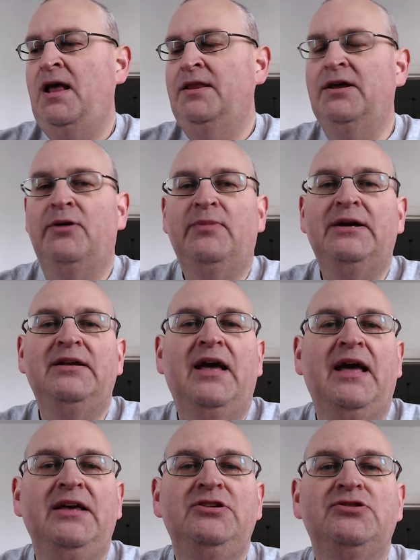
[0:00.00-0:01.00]
Now, my
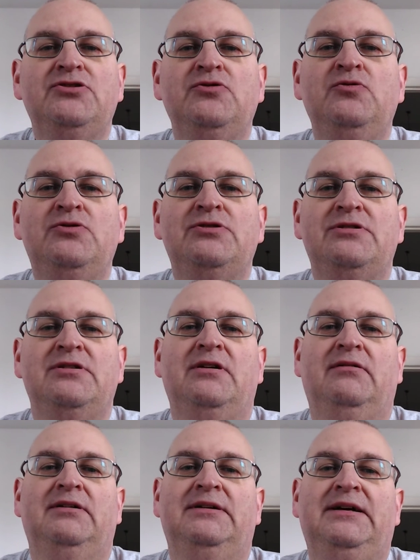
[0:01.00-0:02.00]
Asus
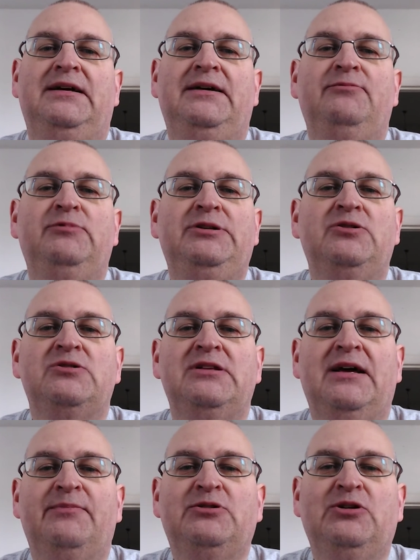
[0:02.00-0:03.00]
um, Windows
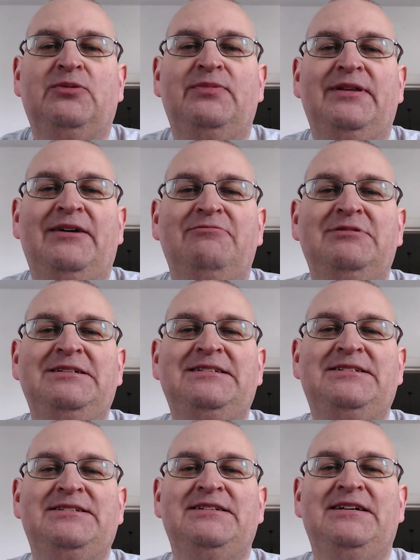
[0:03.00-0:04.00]
laptop, that
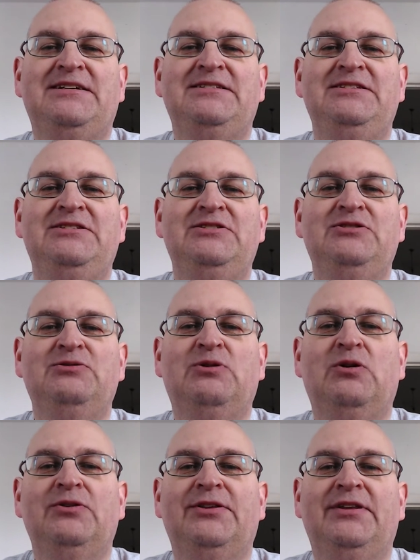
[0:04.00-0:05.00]
was starting to do
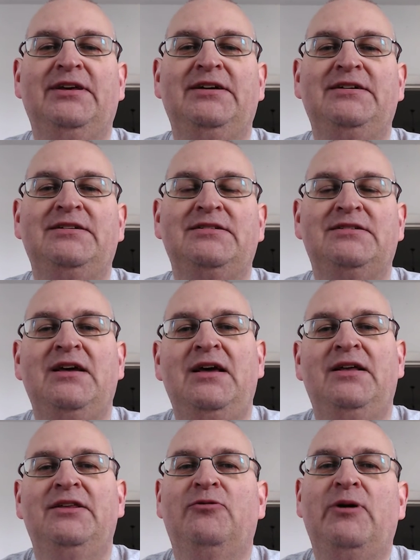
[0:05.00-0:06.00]
odd things.
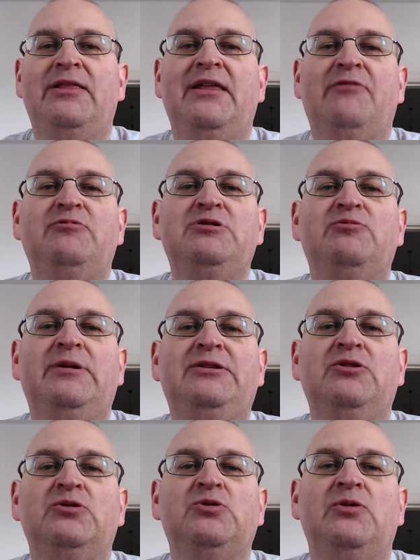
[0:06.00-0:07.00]
Now, whether that was
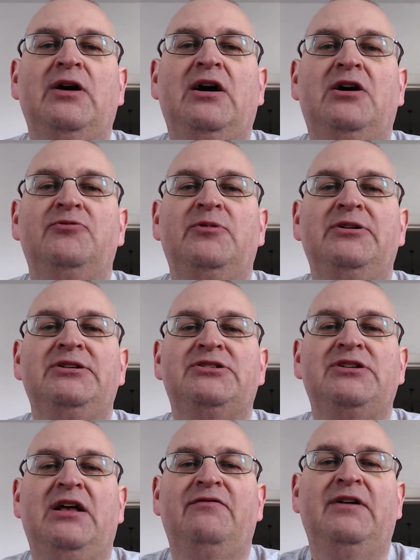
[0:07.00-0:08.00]
Windows or the hardware
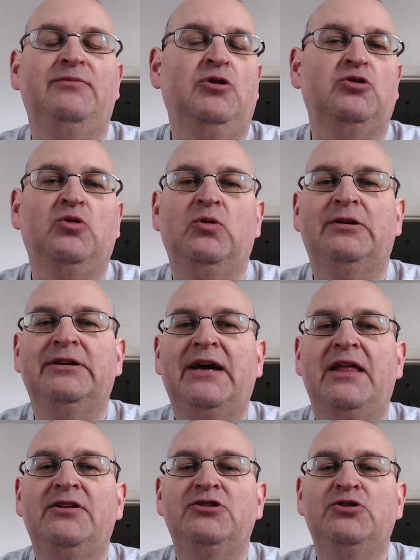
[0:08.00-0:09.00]
itself, I'm not
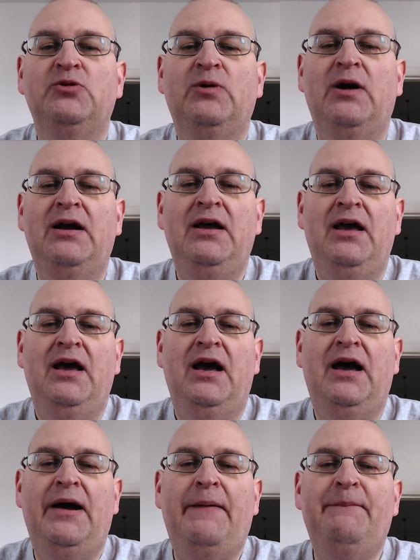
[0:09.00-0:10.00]
altogether sure,
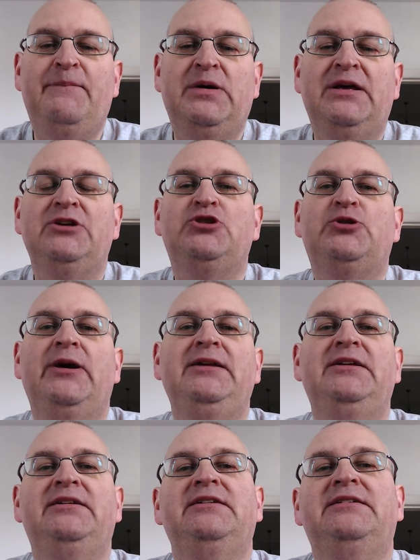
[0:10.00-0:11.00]
um, but I
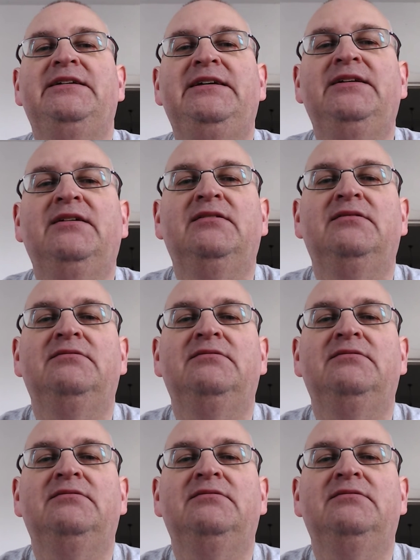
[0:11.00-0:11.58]
traded it in.